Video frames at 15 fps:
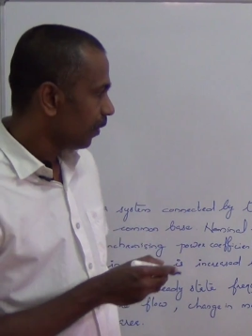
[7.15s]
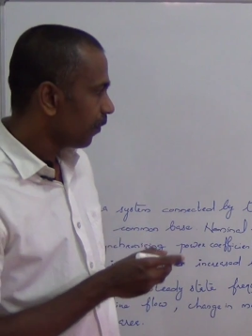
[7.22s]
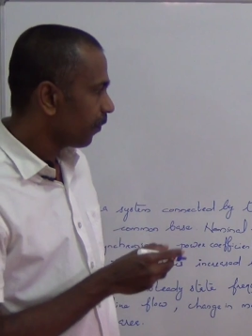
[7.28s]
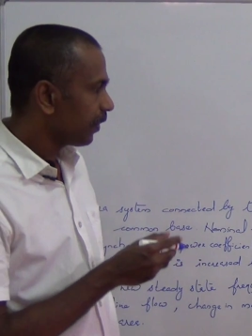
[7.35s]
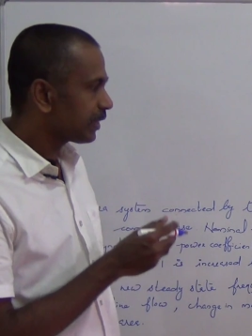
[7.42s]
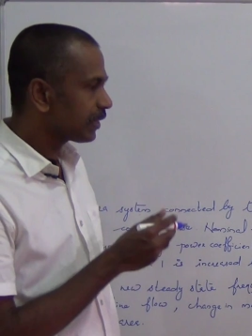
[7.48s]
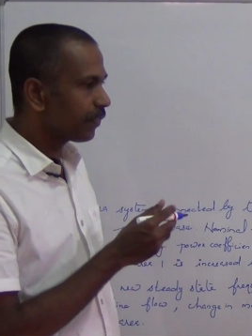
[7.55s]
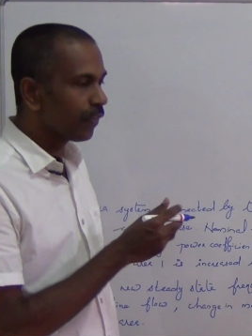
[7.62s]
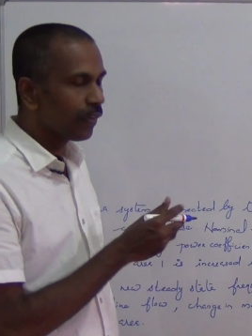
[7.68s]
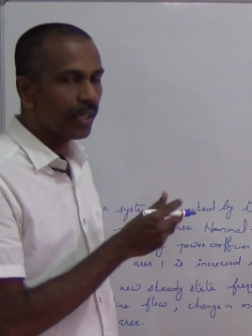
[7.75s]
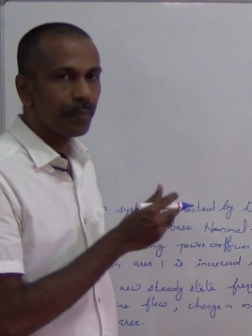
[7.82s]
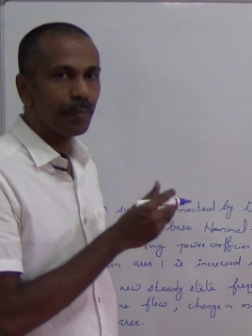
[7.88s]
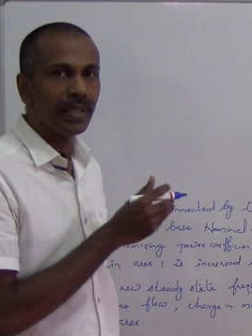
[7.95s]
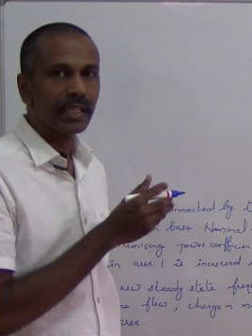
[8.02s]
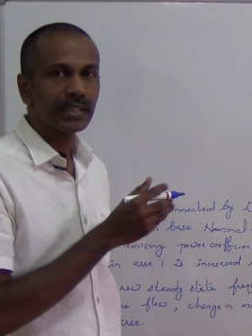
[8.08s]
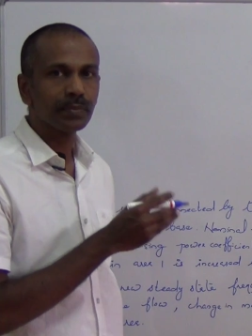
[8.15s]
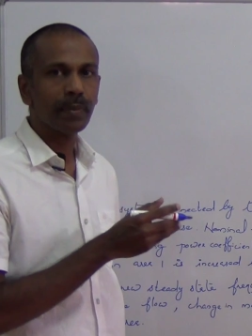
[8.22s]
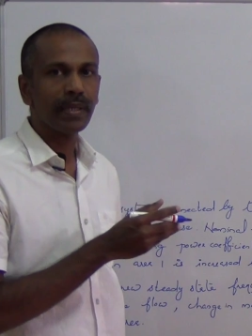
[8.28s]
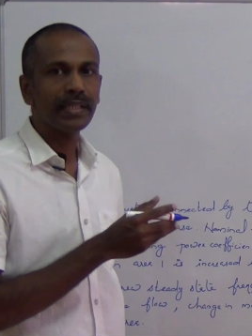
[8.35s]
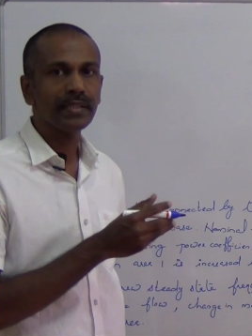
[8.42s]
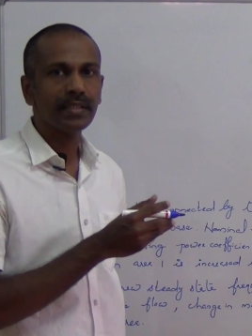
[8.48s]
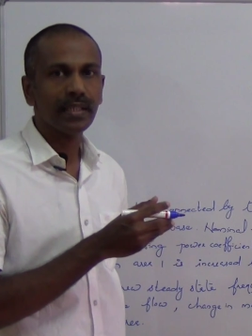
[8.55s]
First of all, let me
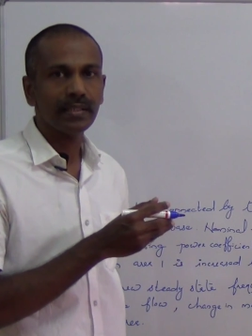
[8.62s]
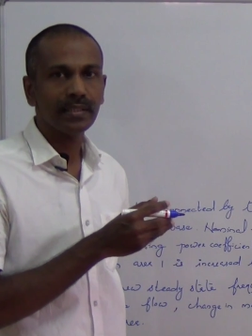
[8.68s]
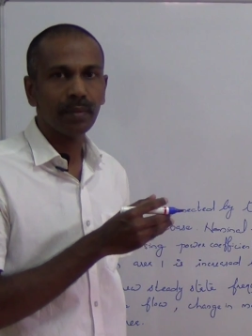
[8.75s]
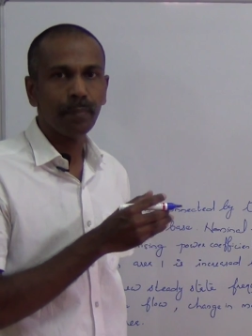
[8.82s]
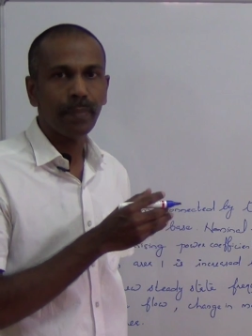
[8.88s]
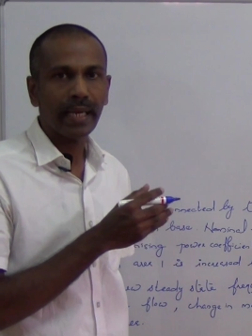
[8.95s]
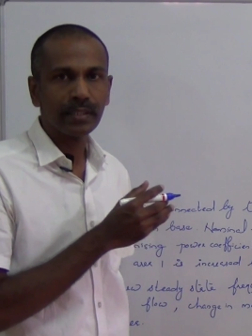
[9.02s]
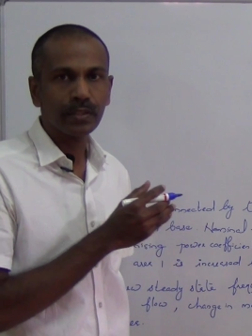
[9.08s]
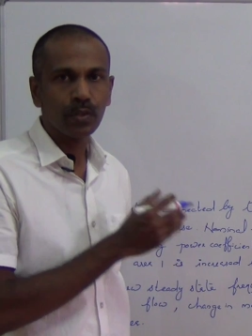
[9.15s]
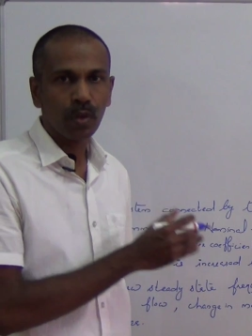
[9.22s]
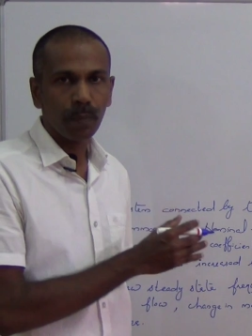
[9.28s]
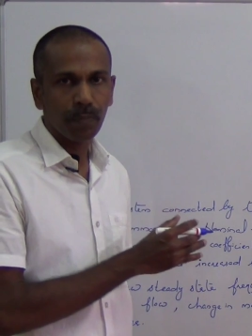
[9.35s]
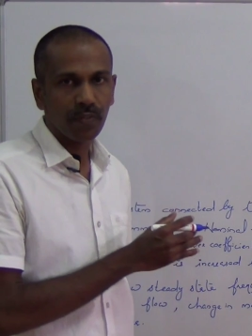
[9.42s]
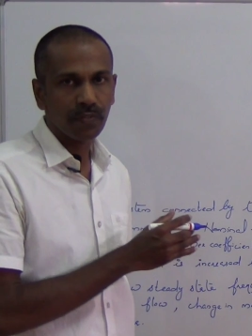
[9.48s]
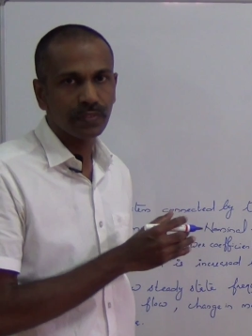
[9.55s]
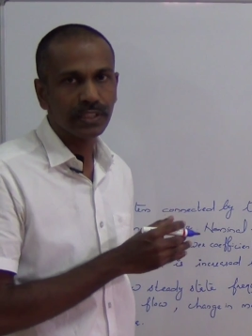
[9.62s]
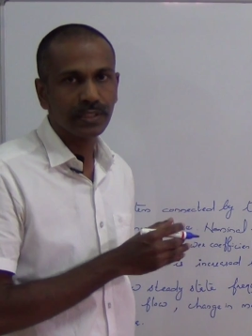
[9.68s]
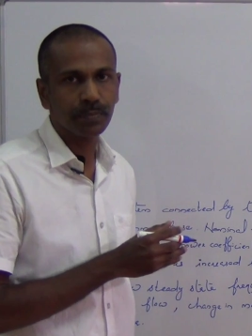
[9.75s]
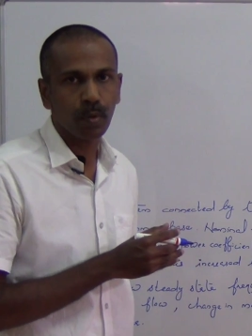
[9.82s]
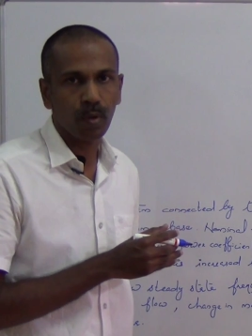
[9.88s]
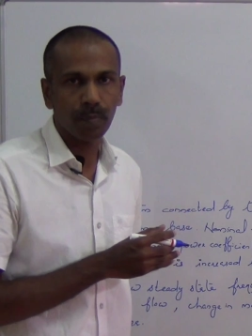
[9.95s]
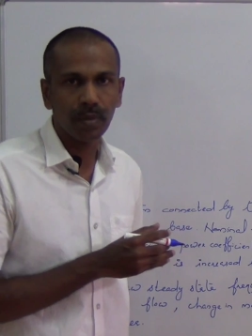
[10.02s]
explain the backdrop of this
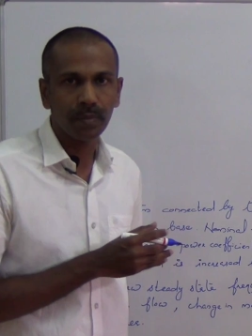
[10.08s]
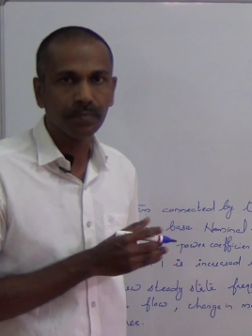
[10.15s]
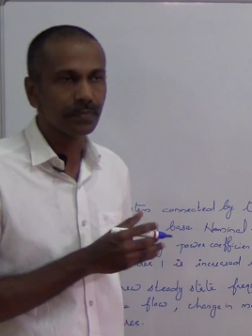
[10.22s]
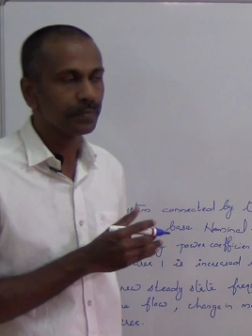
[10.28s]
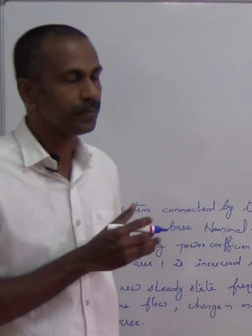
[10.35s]
problem.